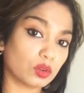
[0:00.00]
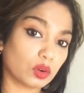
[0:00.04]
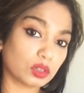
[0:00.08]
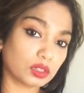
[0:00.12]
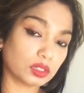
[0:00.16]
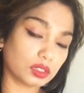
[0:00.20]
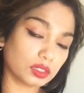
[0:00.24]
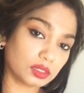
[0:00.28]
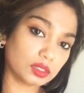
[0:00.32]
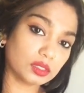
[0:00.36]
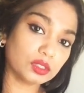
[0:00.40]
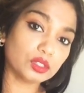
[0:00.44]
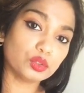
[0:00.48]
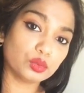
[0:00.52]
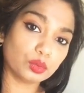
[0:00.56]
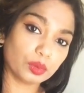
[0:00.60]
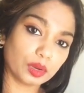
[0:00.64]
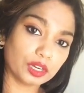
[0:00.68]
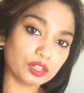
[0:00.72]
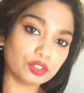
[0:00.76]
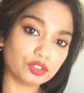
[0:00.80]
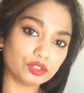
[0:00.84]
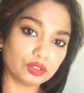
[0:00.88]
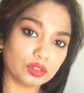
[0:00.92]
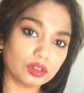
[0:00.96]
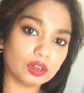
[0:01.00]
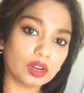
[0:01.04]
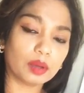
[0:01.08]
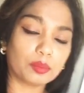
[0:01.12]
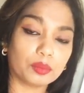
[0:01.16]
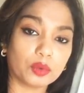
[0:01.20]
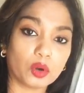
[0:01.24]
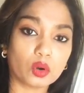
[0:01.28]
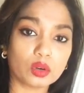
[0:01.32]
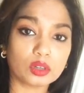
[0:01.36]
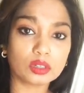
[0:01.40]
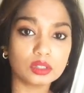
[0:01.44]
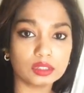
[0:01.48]
in a situation
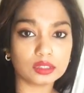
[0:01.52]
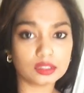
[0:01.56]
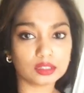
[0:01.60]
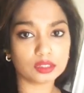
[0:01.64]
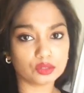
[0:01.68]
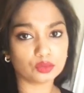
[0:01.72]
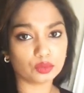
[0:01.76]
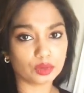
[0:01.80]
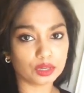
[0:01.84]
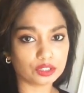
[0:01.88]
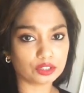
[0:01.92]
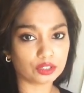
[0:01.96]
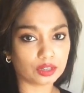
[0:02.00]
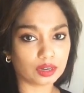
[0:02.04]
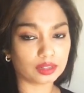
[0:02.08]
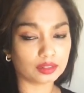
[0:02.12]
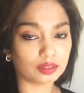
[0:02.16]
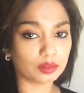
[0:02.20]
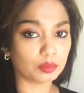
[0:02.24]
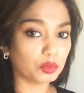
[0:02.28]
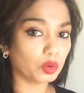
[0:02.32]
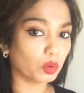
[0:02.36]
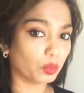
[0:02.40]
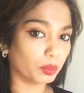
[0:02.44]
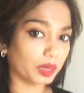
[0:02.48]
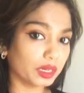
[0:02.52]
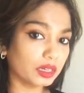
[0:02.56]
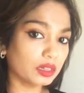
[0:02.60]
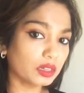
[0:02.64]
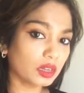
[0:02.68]
at the moment